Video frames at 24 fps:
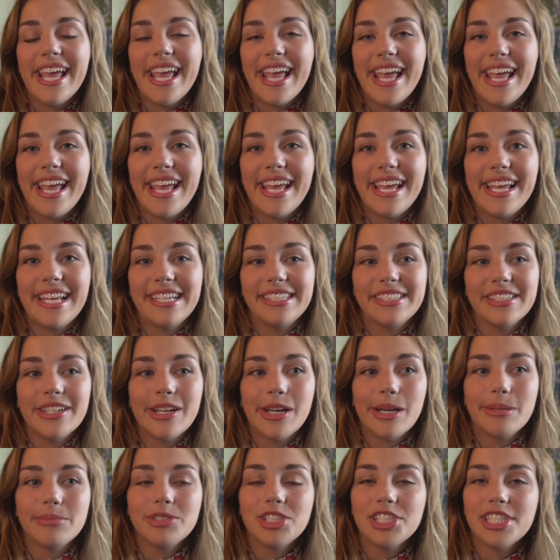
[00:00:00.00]
and
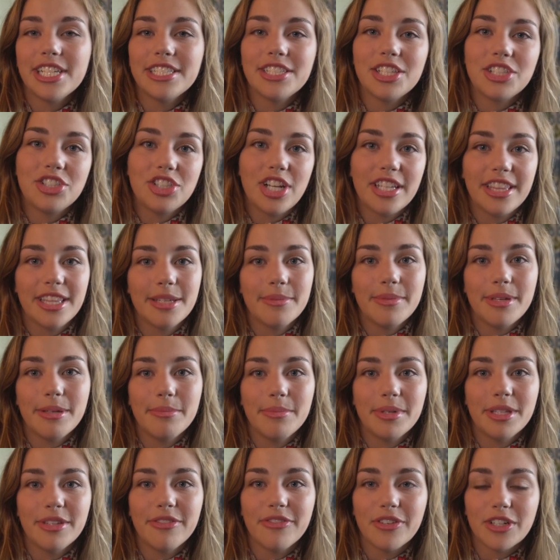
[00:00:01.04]
just get to check them in,
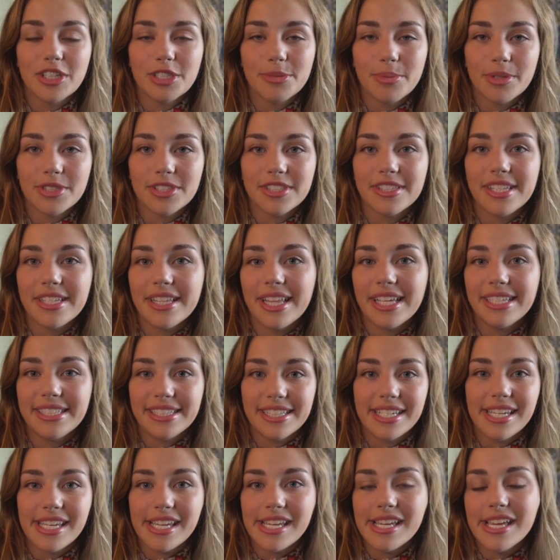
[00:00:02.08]
be the first person that they
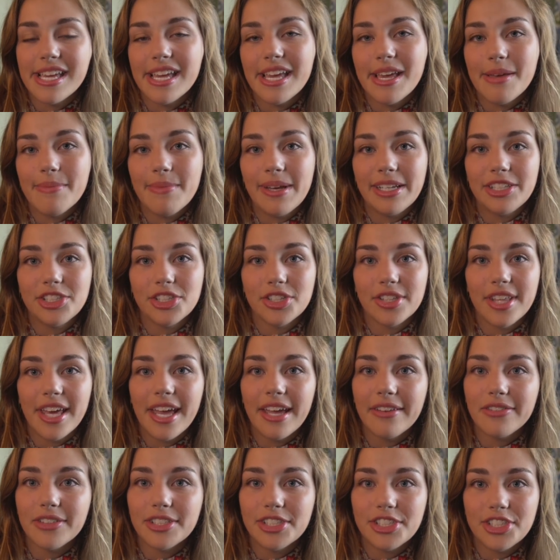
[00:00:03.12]
see, make sure that
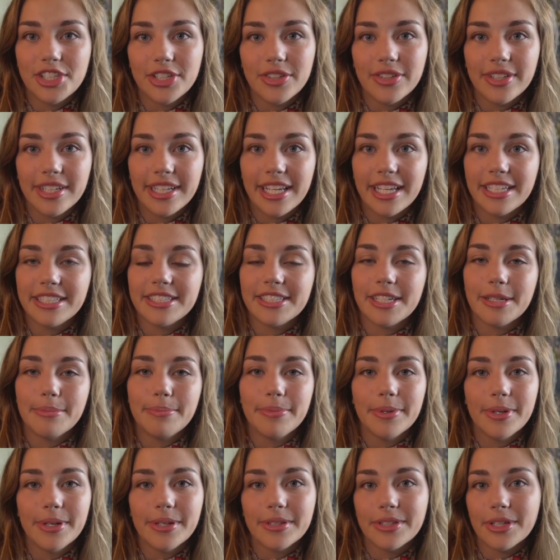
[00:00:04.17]
every student gets a
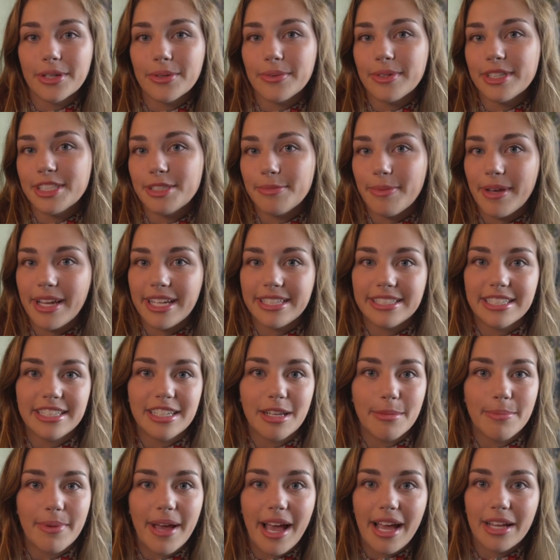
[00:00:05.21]
book, a wristband, and a
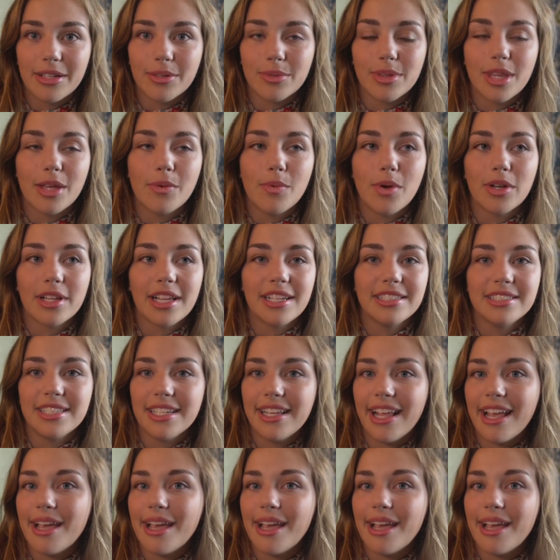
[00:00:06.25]
badge when they walk into